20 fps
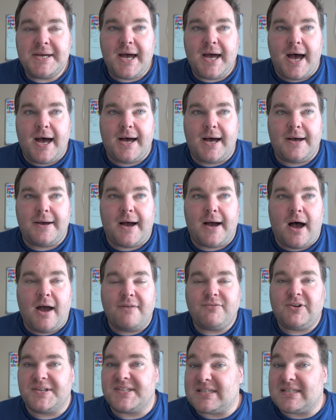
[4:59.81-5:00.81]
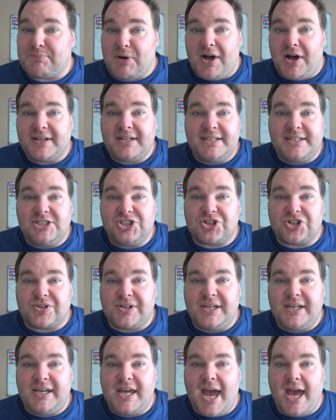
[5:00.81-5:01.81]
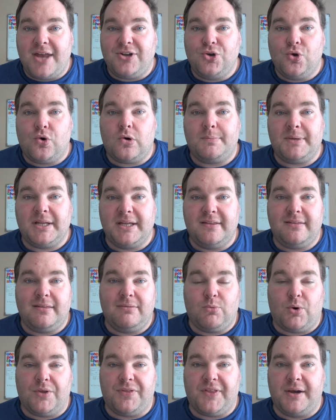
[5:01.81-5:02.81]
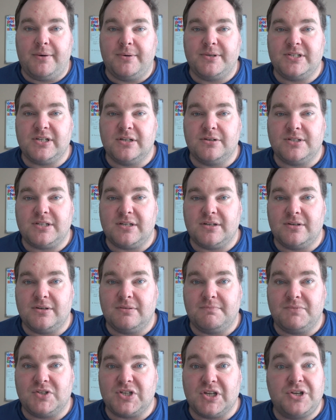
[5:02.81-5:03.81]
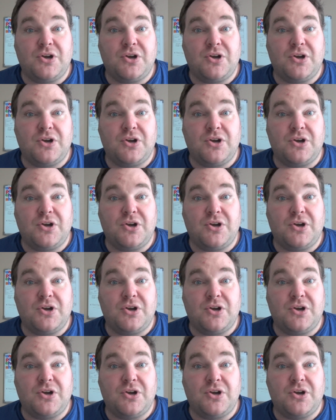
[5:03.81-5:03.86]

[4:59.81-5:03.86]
I've got a spinal injury, and normally what they would do to